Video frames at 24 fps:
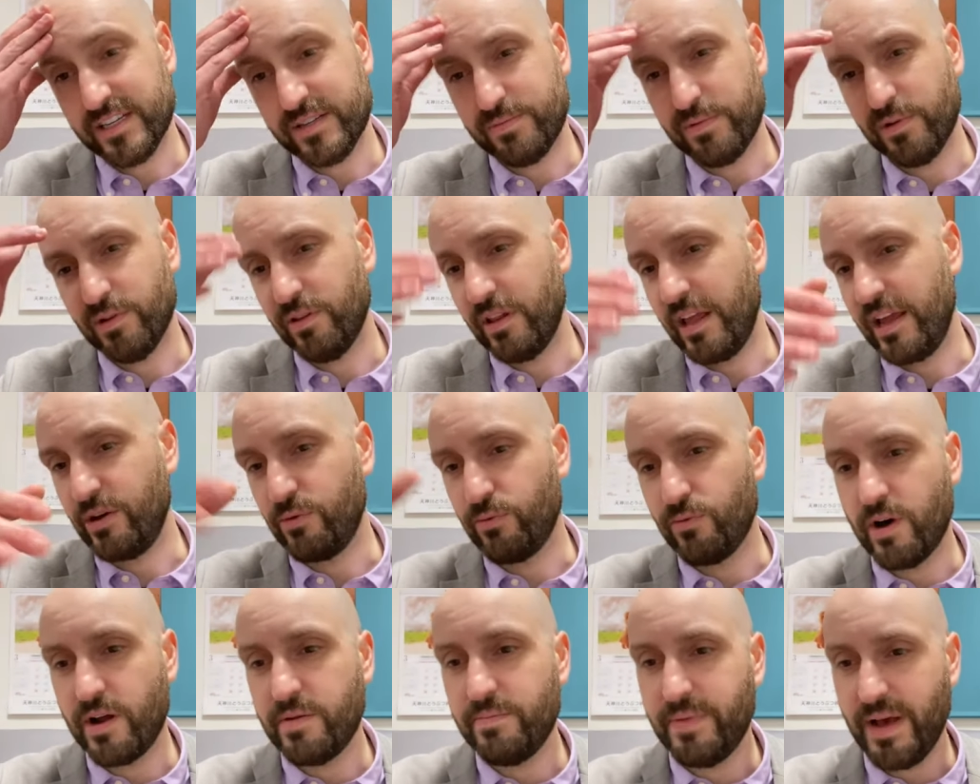but like
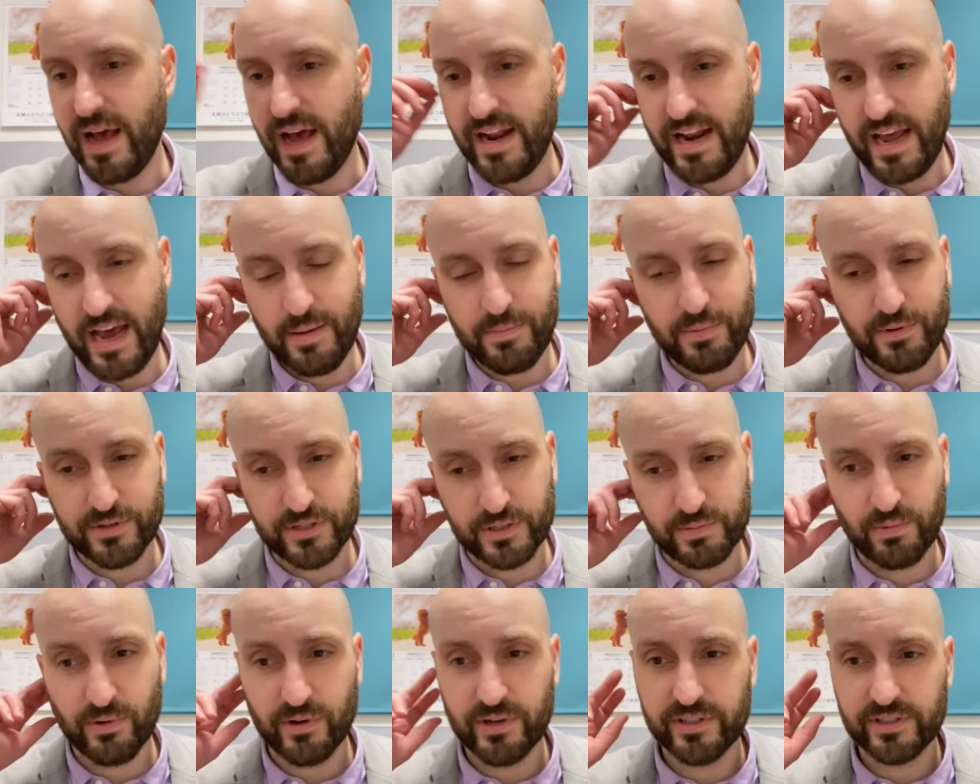one bad apple
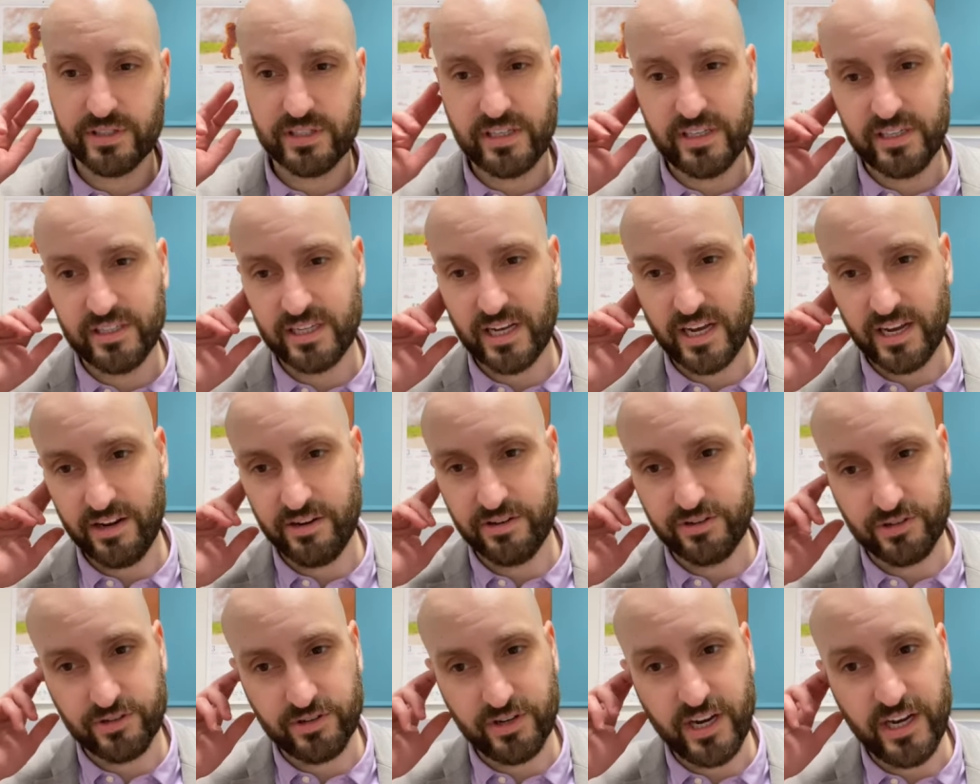spoils the entire
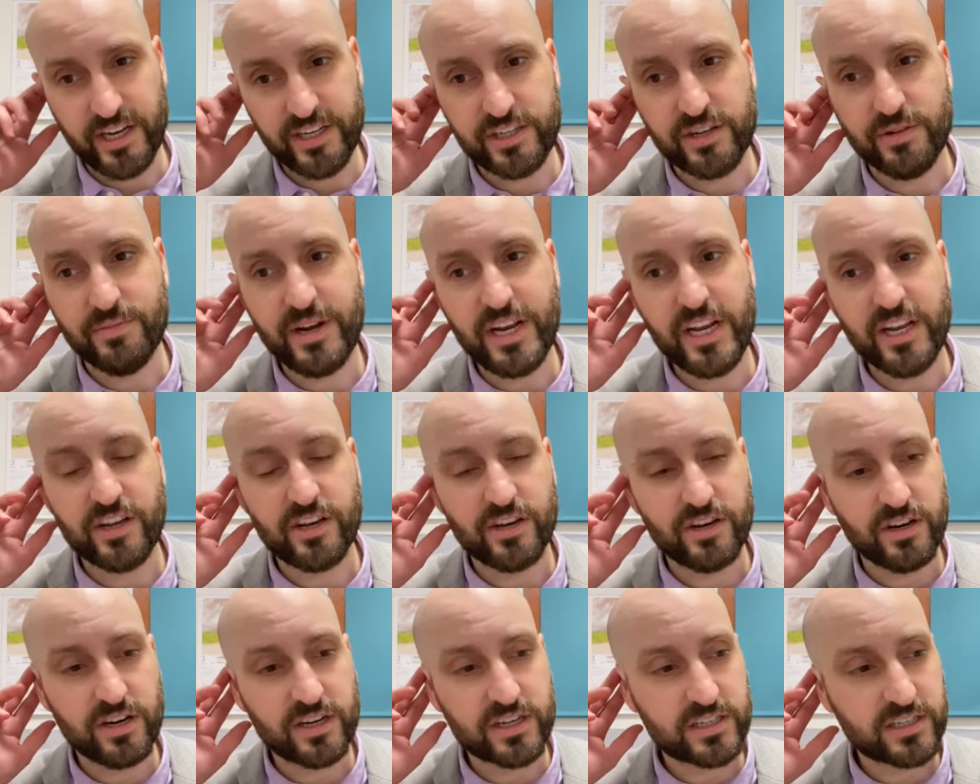tree. Too many
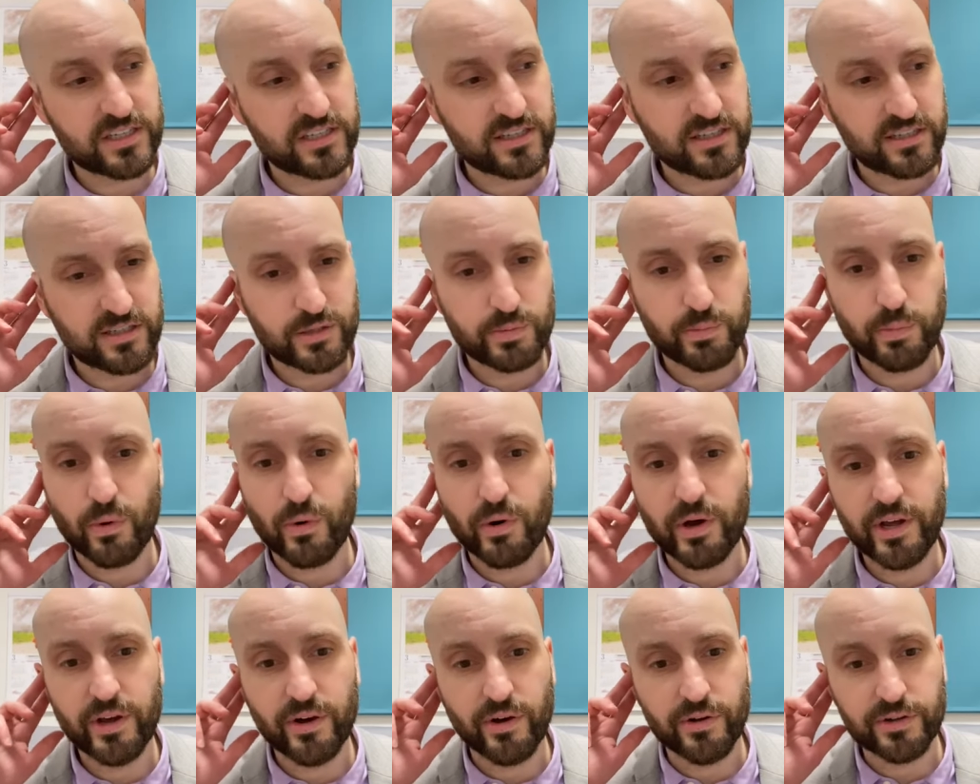cooks
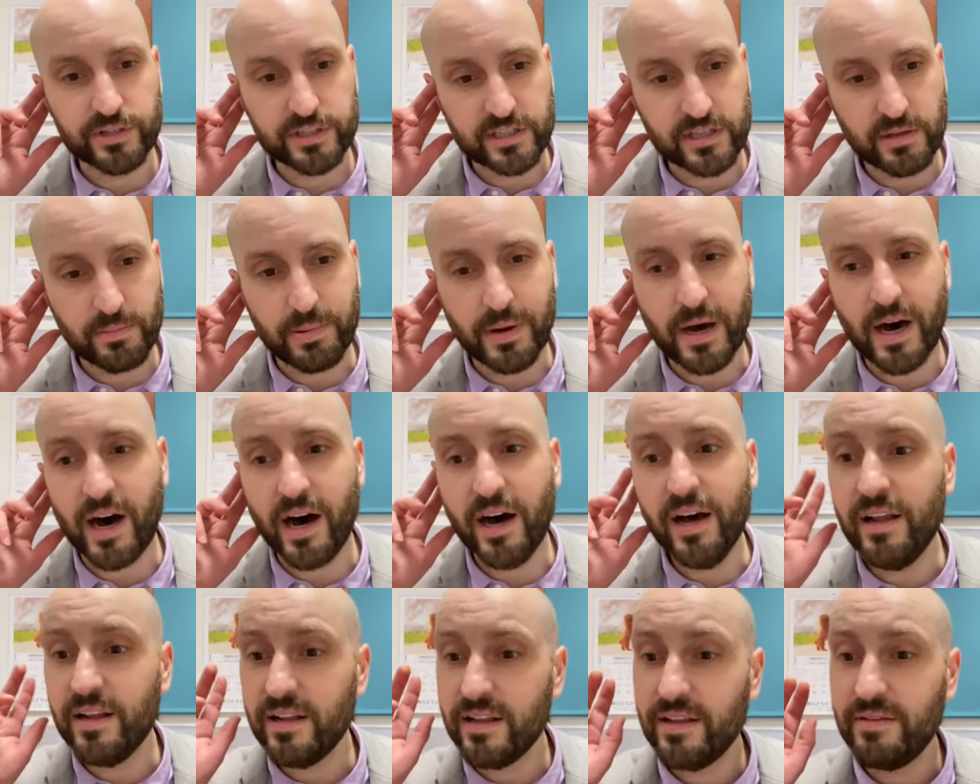spoils the
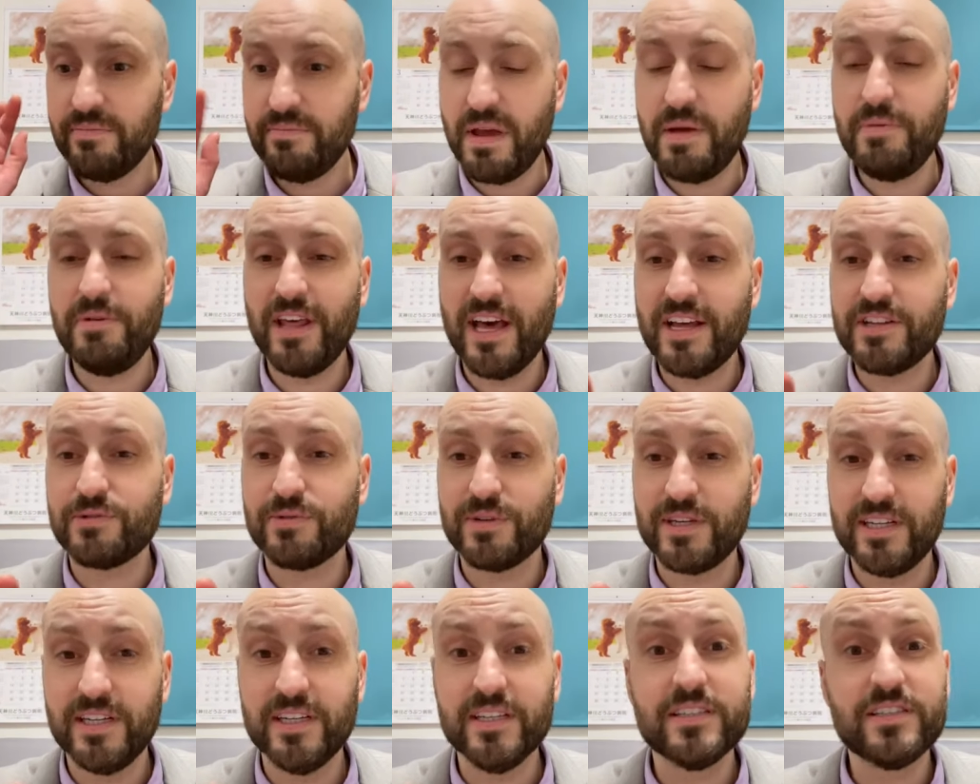pot. Maybe that's
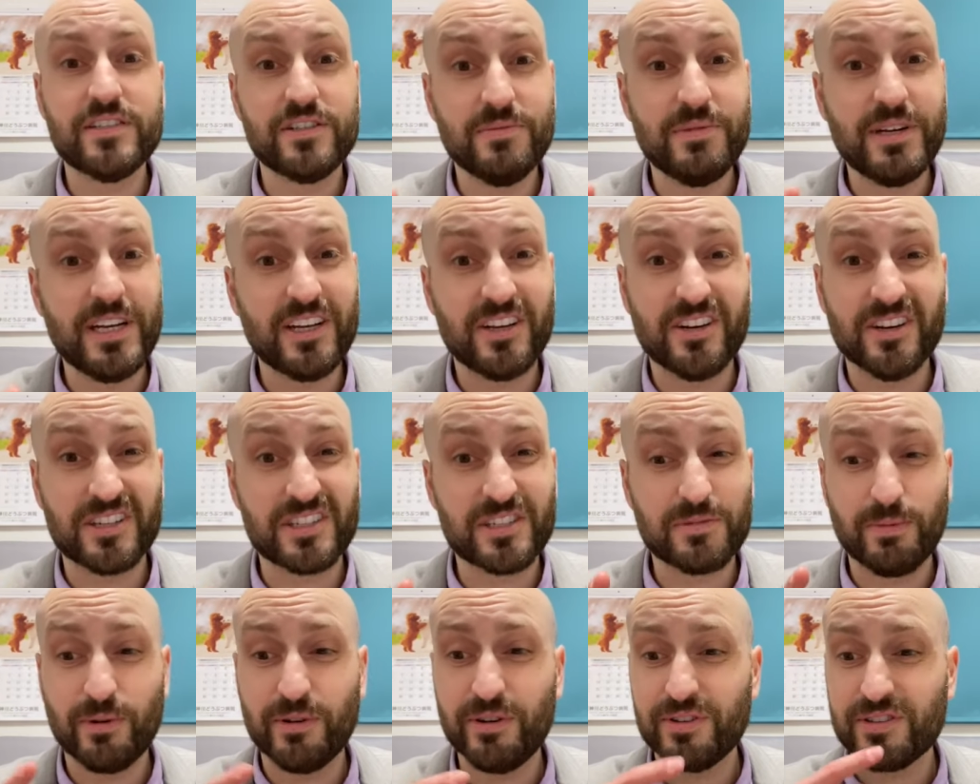what it is. Too many cooks
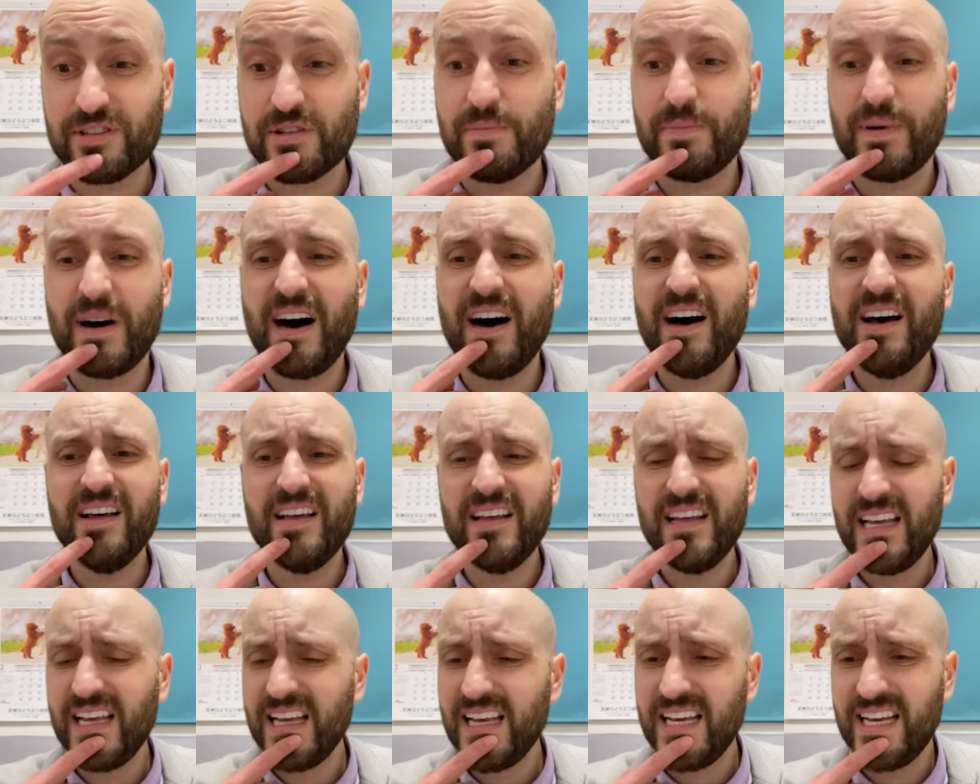spoils the pot,
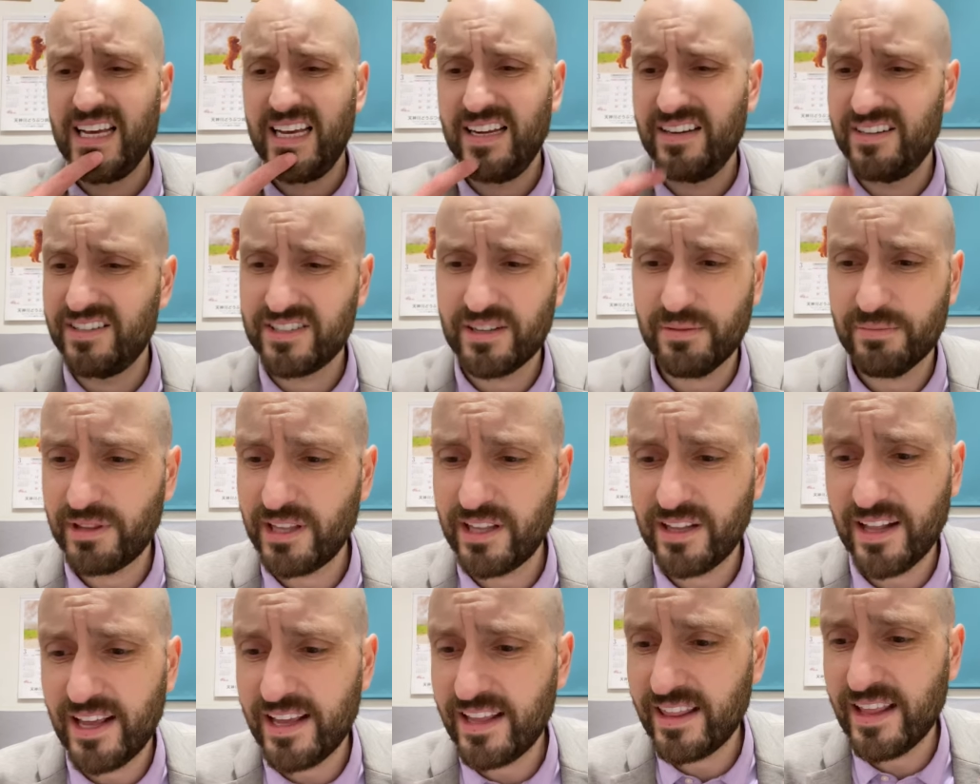or
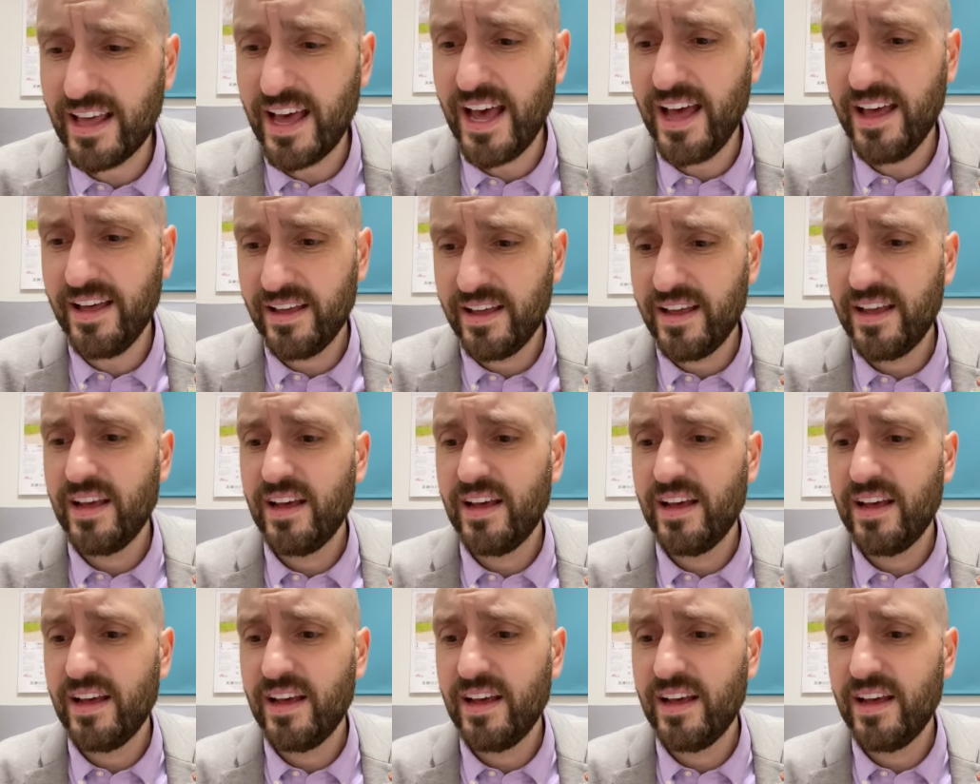something like that.